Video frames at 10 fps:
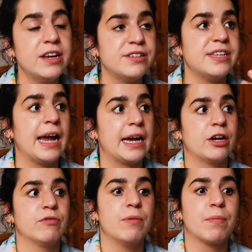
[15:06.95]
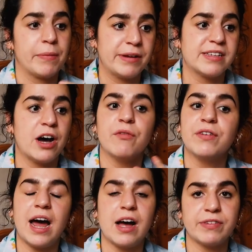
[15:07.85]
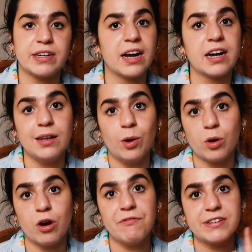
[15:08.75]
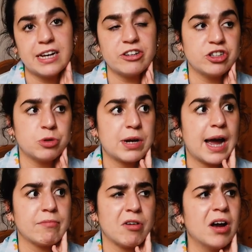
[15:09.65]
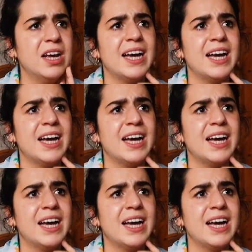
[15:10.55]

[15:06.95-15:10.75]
sitting in a room by myself and having like a long conversation to a camera.